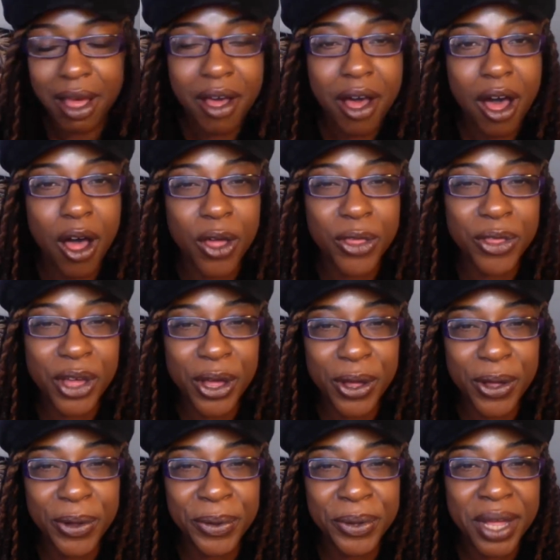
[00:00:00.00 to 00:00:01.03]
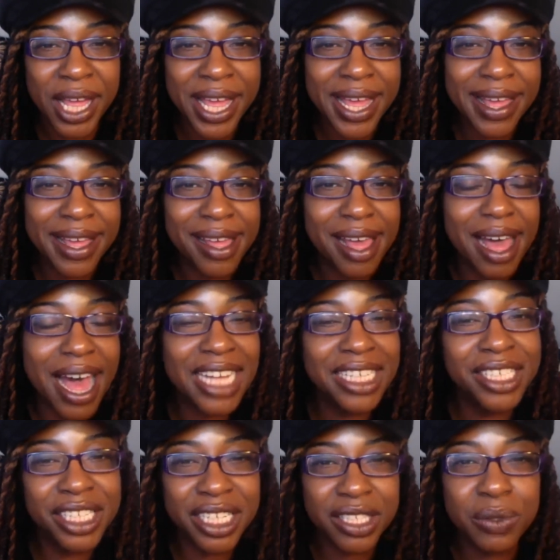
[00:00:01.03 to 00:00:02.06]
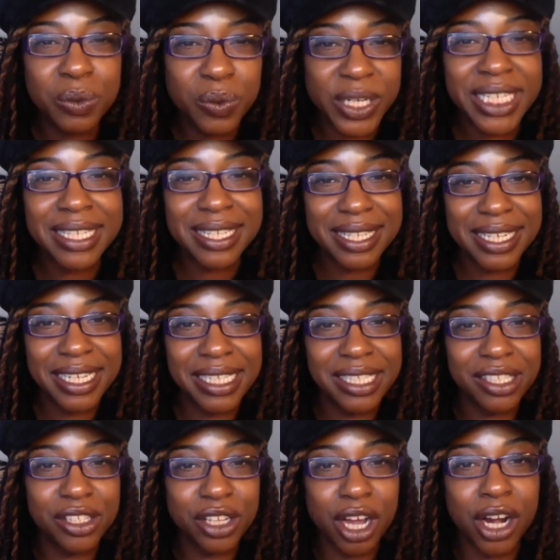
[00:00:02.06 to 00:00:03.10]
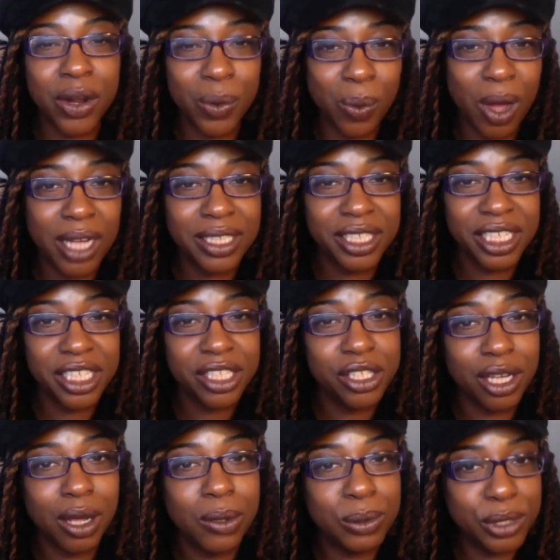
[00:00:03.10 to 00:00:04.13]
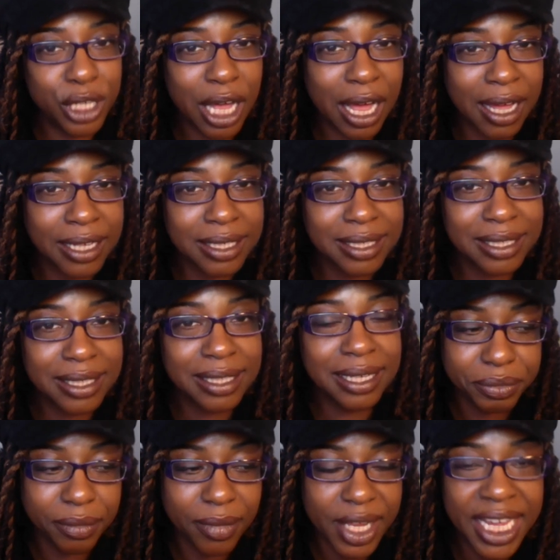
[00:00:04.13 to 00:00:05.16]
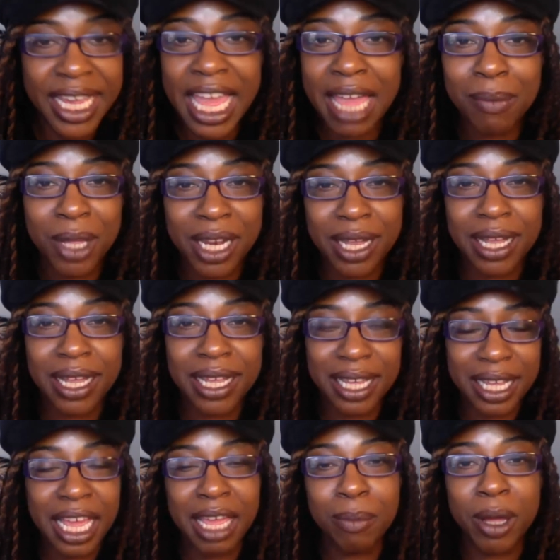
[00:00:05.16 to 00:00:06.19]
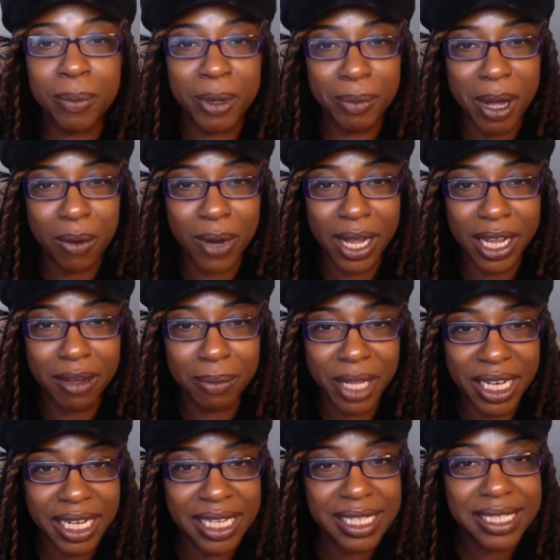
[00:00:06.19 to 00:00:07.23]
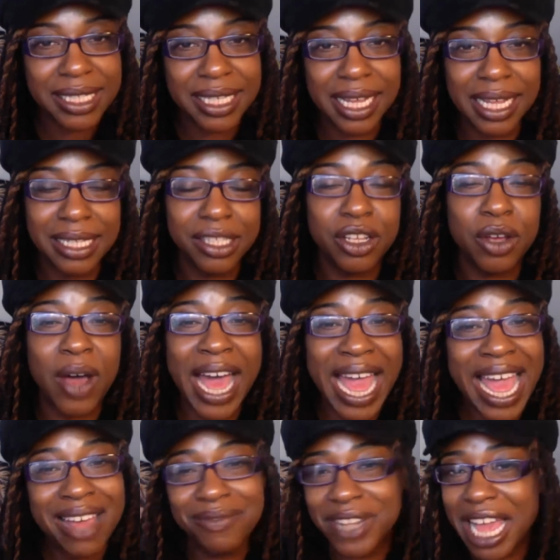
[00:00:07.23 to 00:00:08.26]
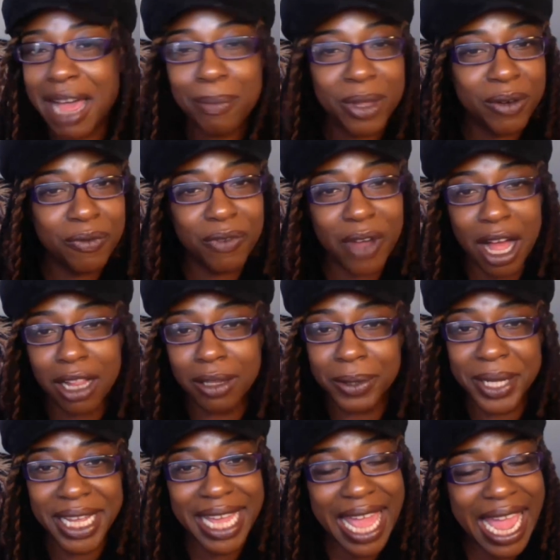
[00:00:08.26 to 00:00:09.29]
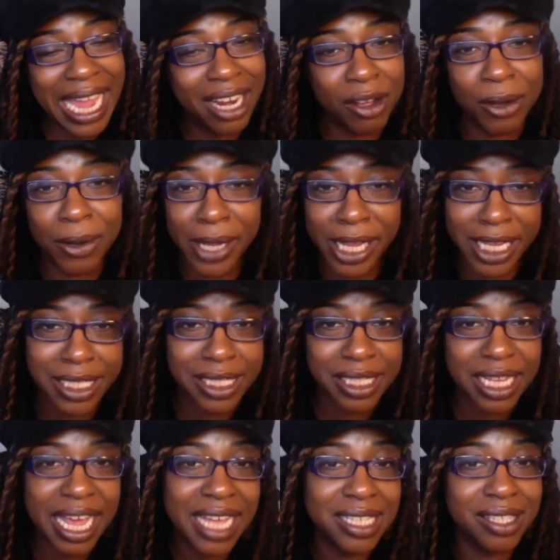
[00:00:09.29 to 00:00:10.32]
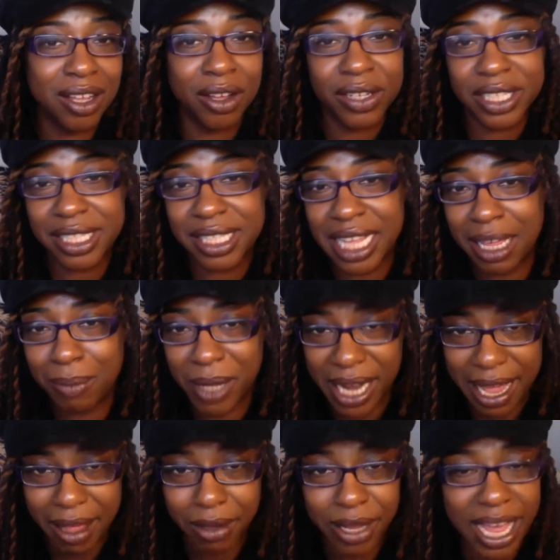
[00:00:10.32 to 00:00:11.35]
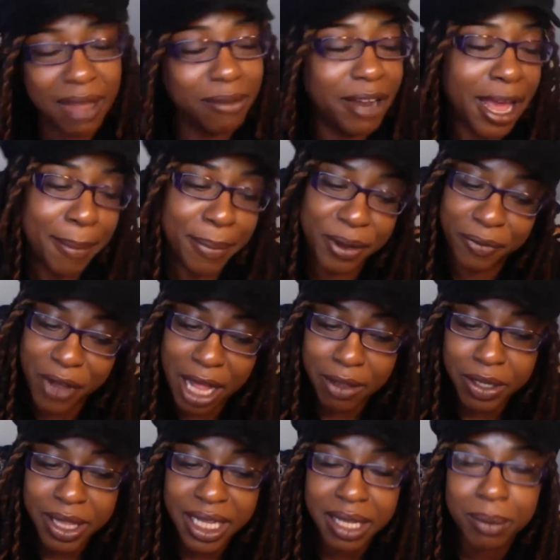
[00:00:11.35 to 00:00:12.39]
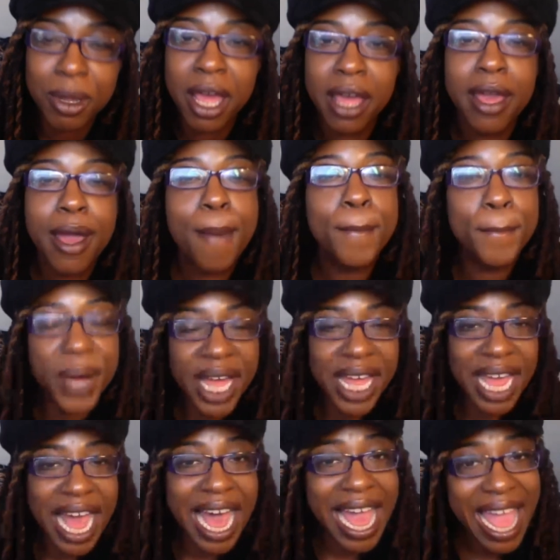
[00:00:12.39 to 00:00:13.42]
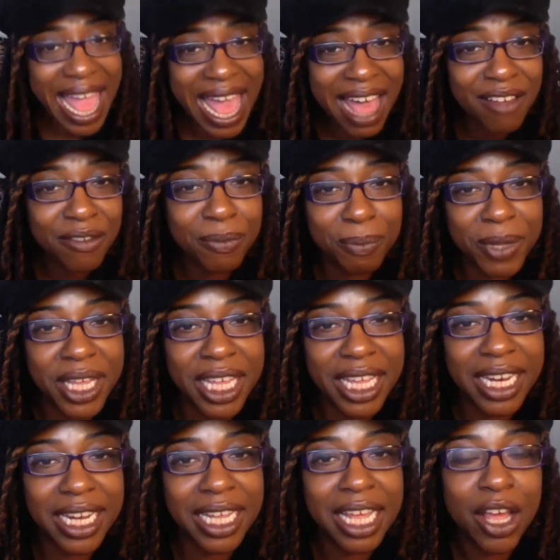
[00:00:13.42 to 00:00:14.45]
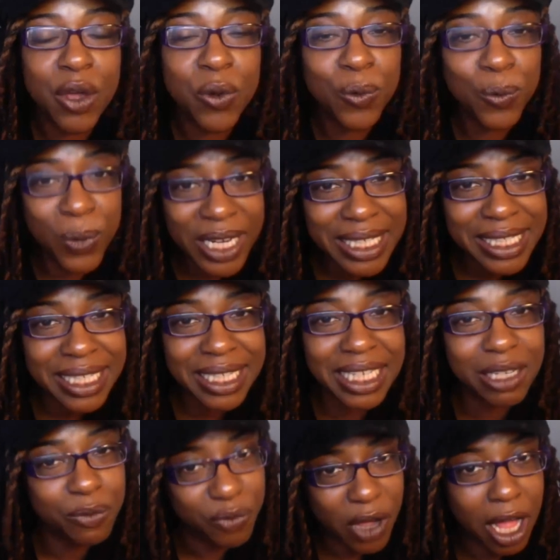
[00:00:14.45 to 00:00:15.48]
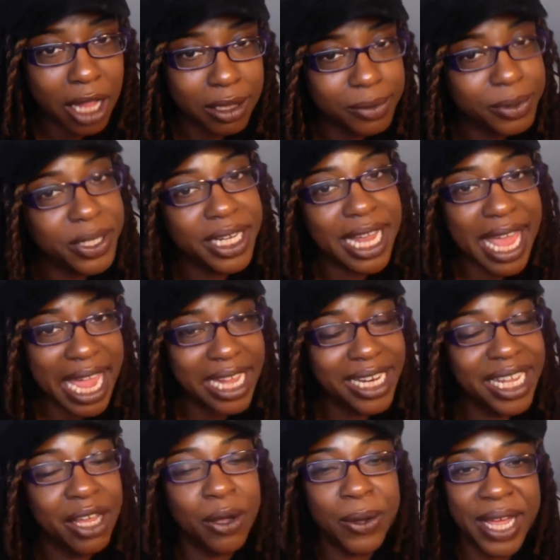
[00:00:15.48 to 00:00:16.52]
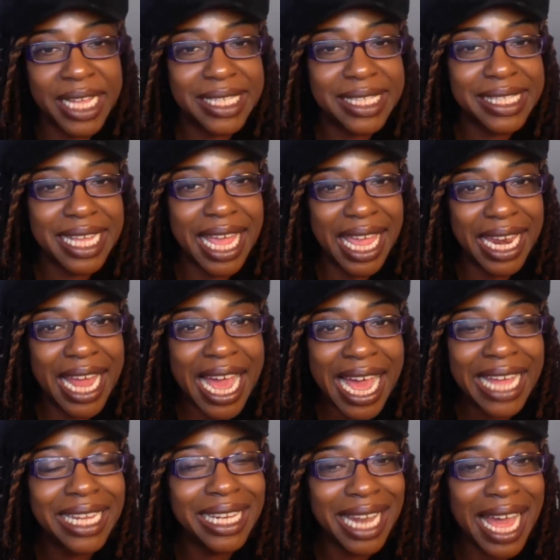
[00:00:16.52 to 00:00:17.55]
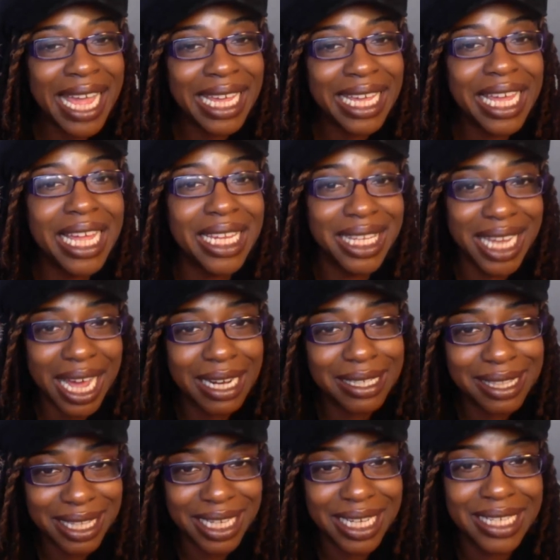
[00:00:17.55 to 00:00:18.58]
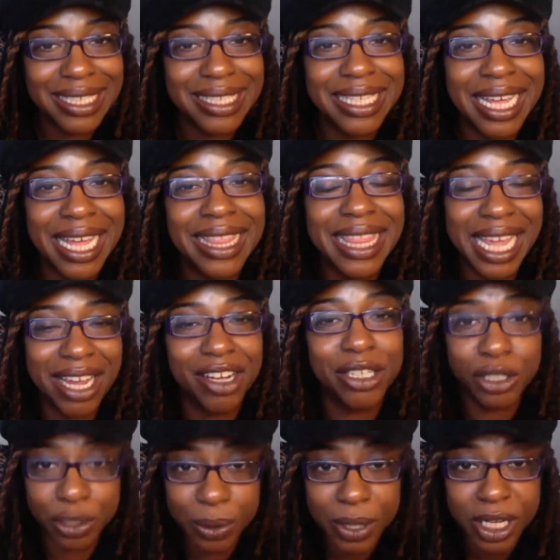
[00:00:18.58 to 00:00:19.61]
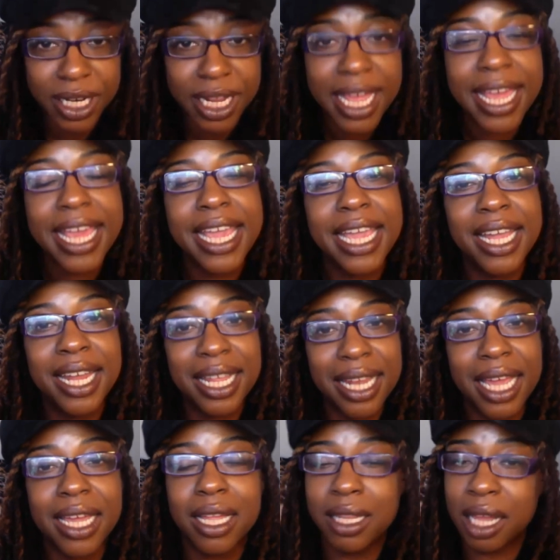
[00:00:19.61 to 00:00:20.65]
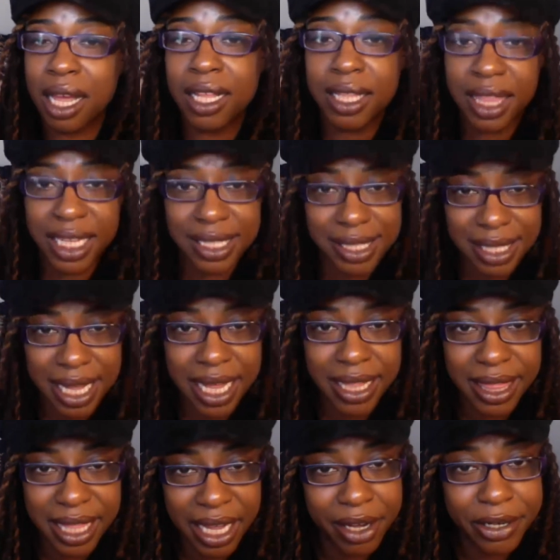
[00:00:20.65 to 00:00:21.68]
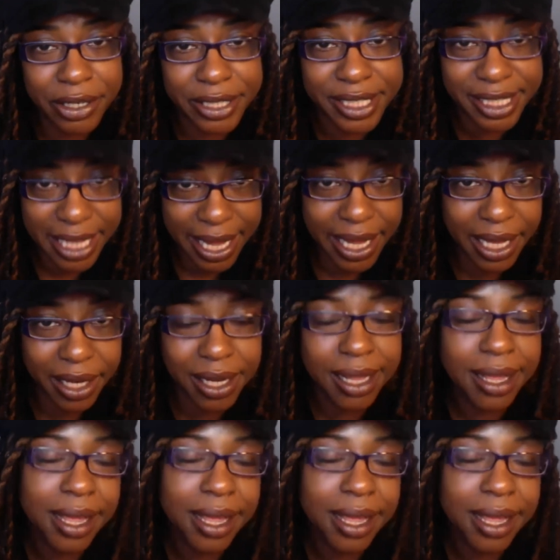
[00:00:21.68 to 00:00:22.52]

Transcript: Although I just recently started watching ToneTalks. He came up in my recommendeds, and so I have not been following ADOS as long as they've been out. I have not been following them, but I have been recently following ADOS, and I like a lot of things that they are doing, and I like a lot of things that they are saying.